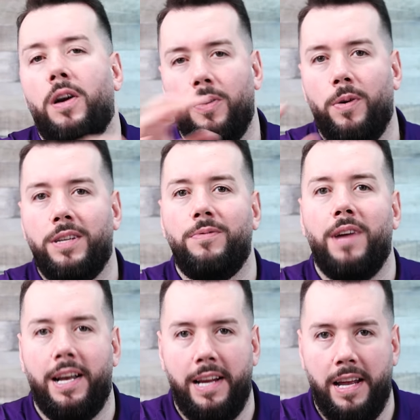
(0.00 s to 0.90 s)
are going to
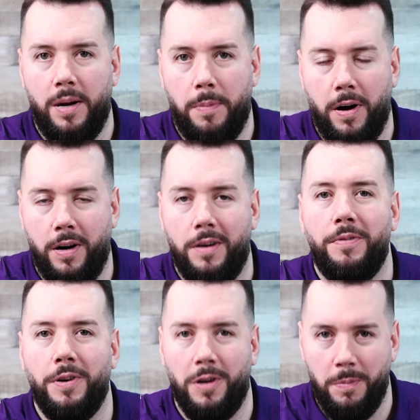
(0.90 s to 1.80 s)
knock it out of the park
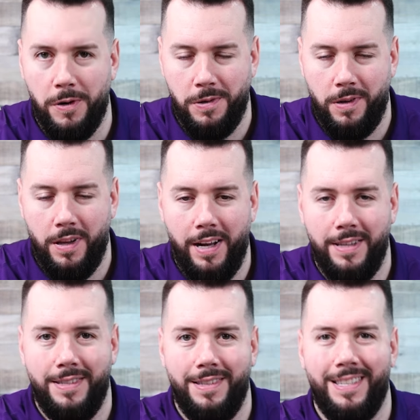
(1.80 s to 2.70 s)
for your commercial
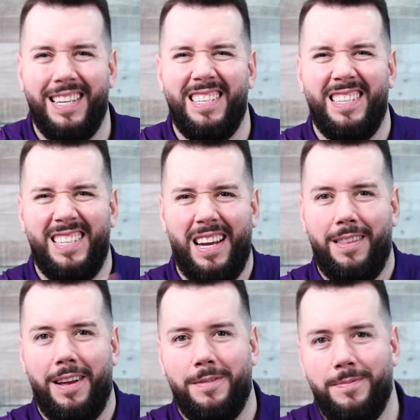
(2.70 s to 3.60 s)
clients. Let's get to the
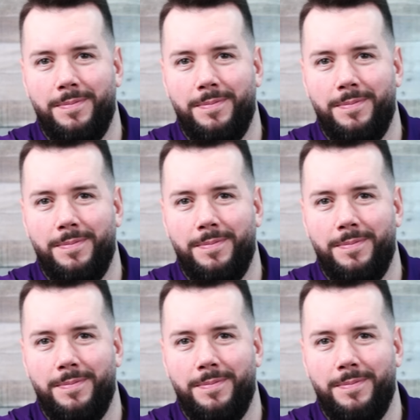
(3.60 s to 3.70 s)
second thing.